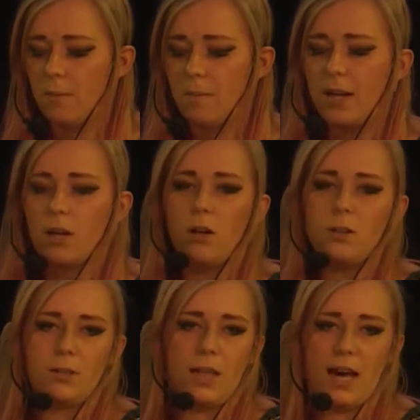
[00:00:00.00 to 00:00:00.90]
make all
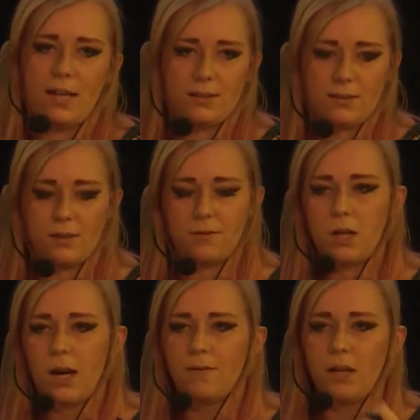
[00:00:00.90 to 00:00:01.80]
the lines if you
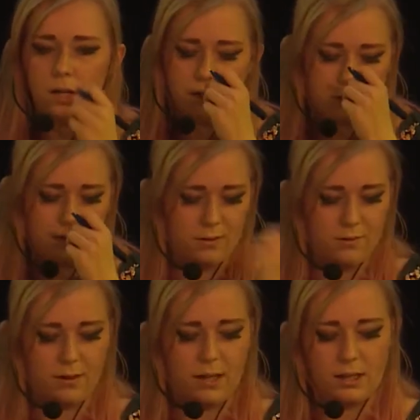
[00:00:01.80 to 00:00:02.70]
have a lot of
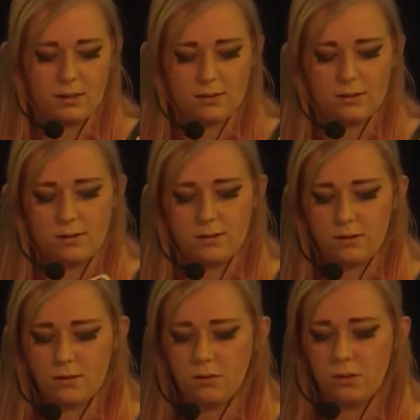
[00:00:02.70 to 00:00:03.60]
things
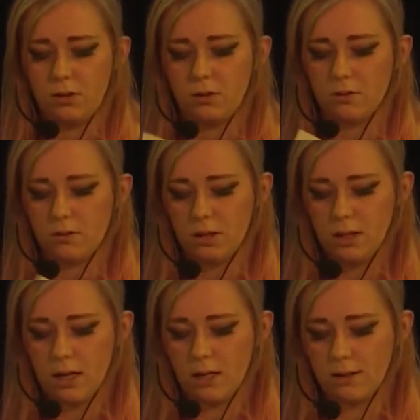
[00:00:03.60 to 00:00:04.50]
to do
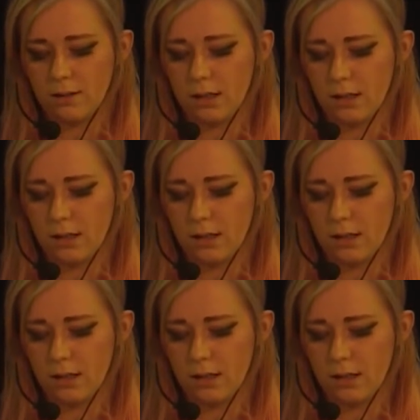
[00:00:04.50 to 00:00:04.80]
and